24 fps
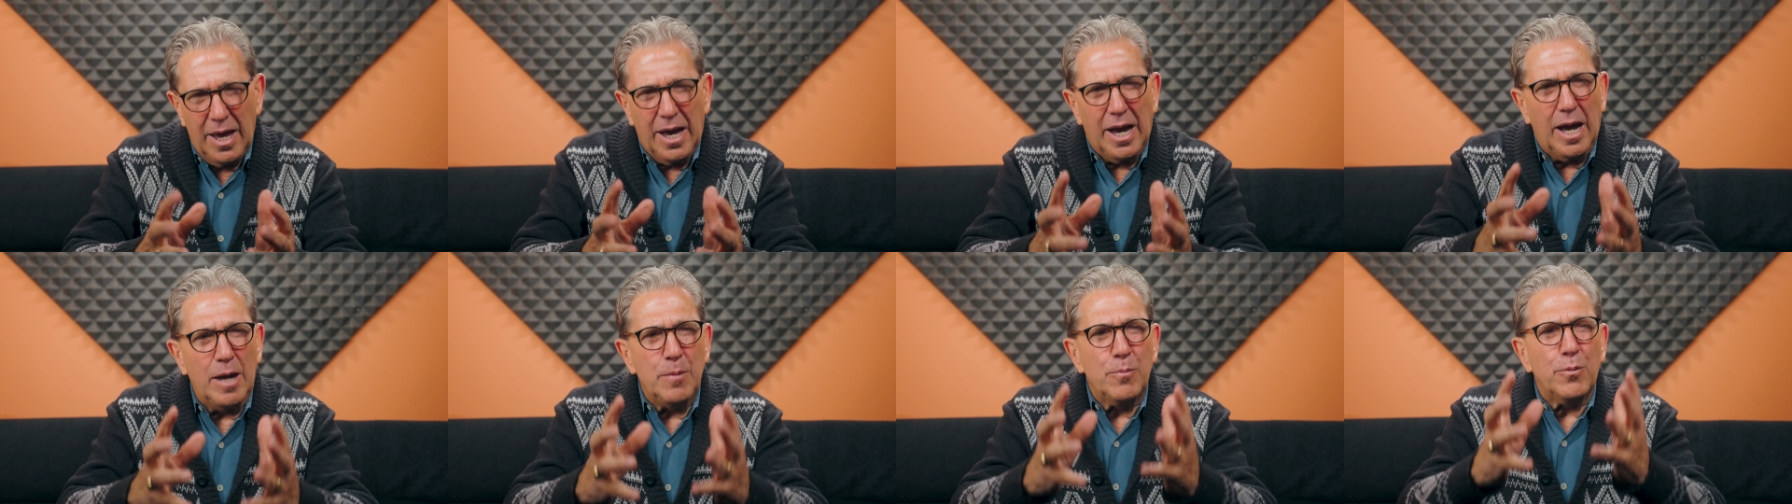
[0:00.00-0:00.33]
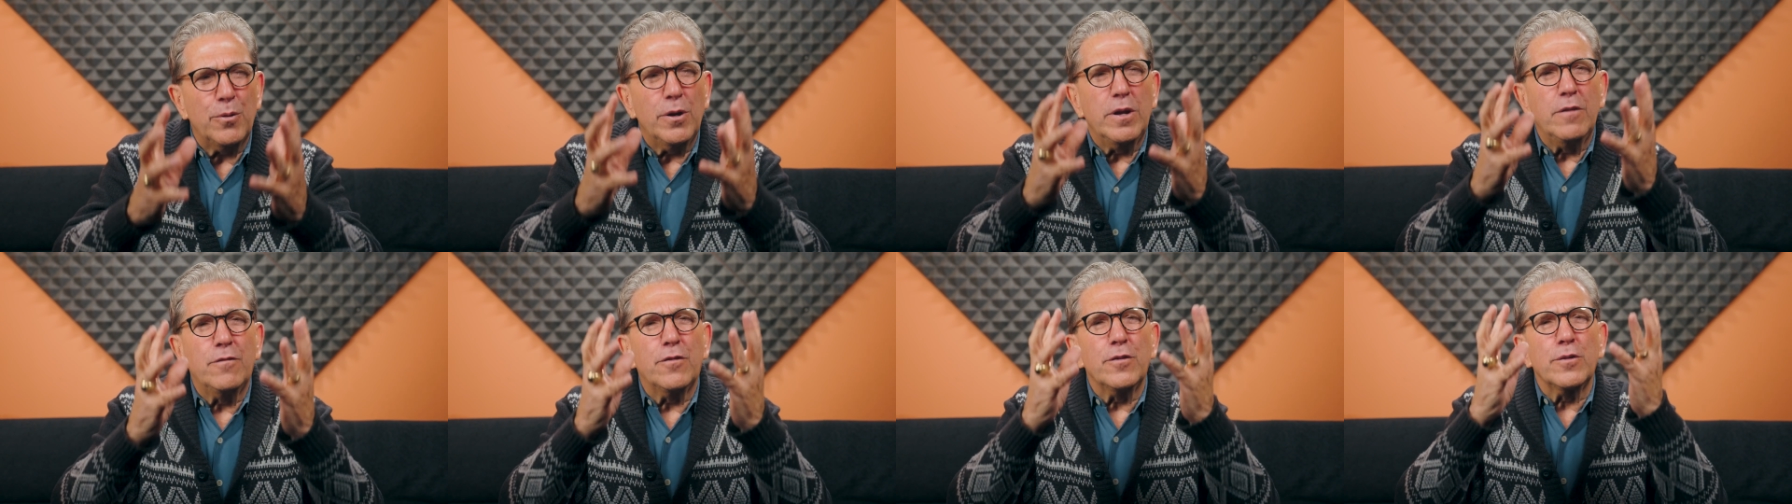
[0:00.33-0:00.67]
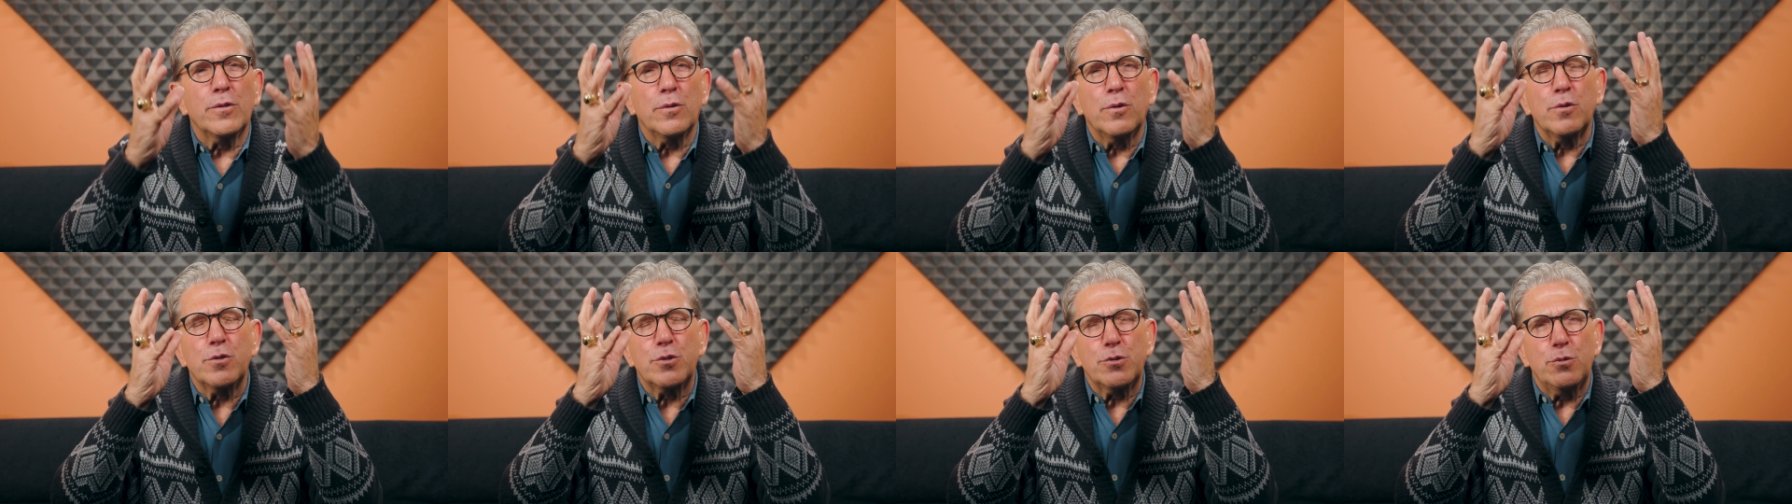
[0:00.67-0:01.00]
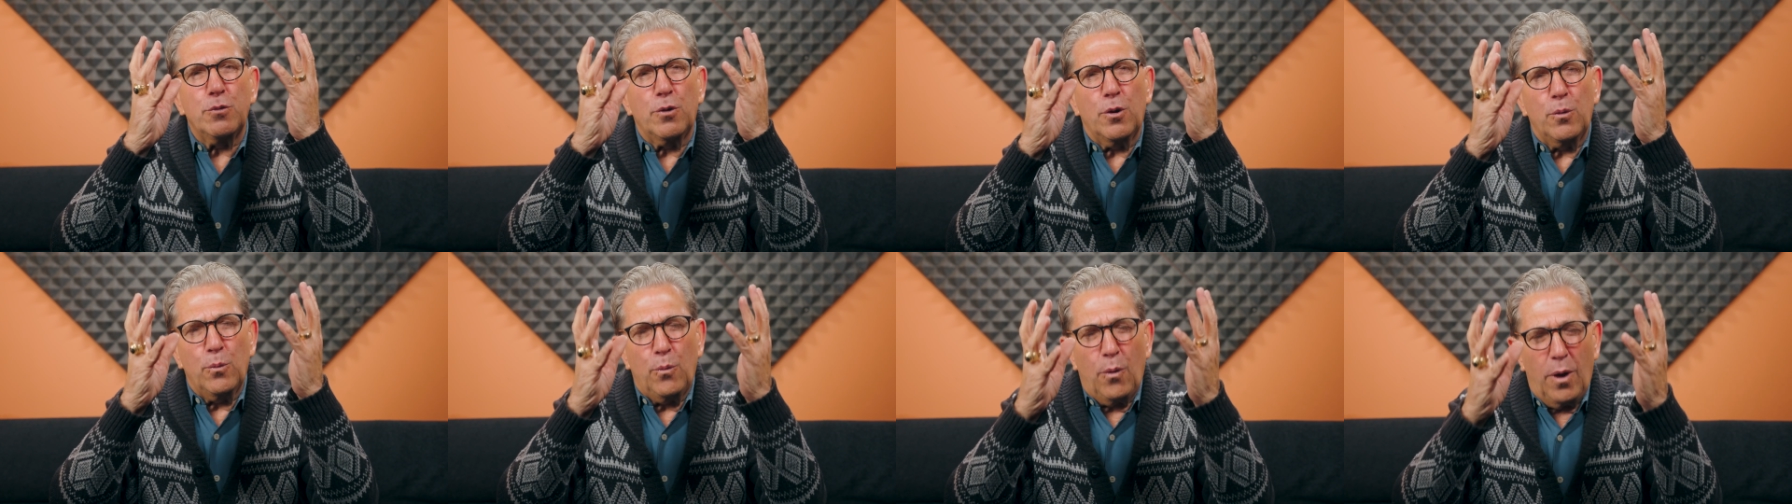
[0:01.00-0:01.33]
I pray for those
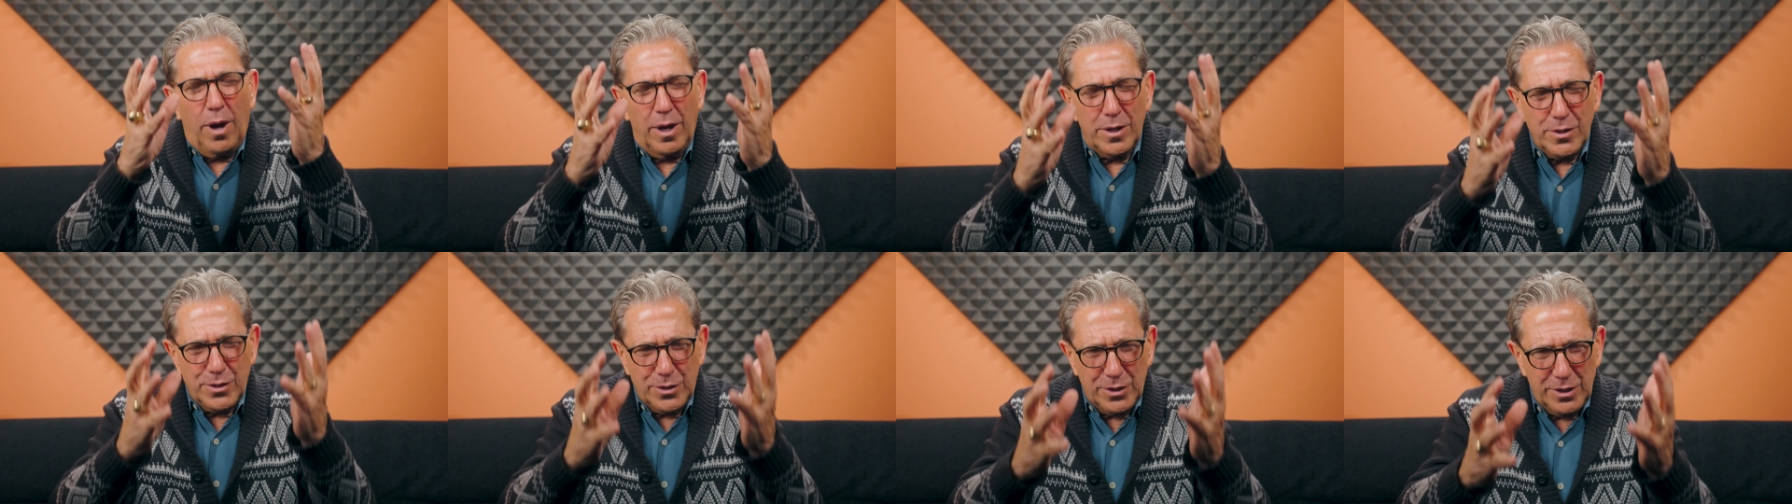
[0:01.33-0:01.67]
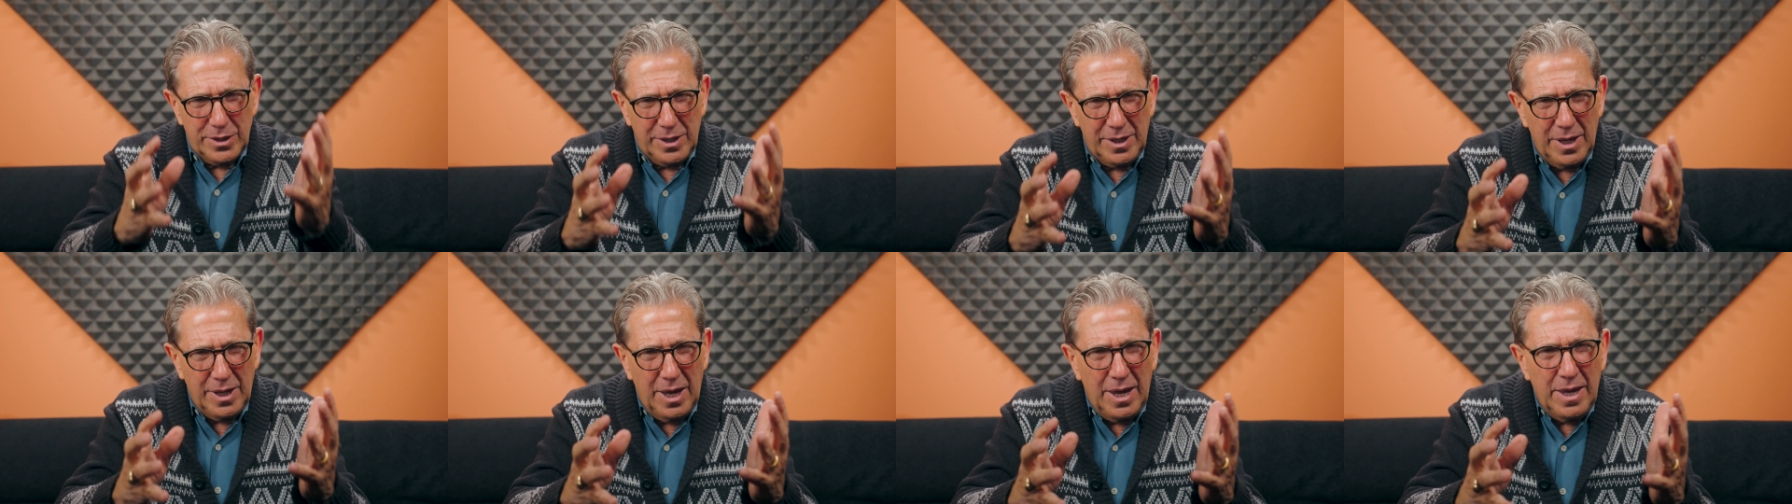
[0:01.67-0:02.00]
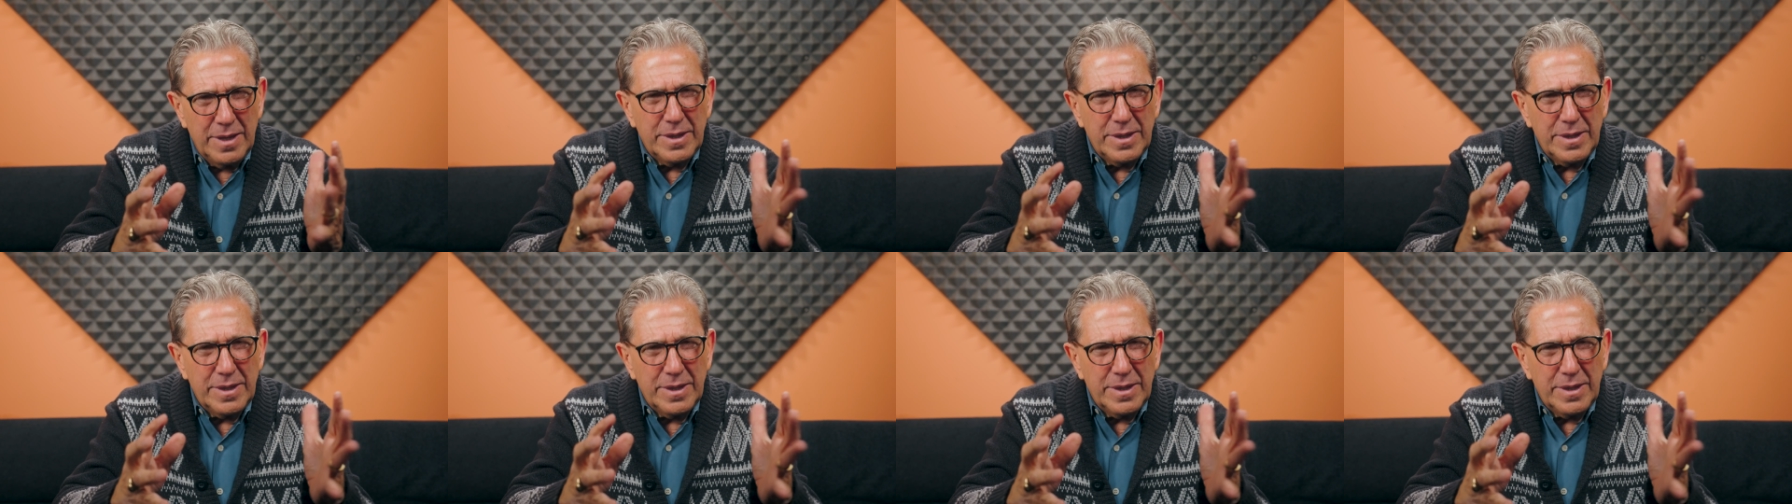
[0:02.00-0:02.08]
who are watching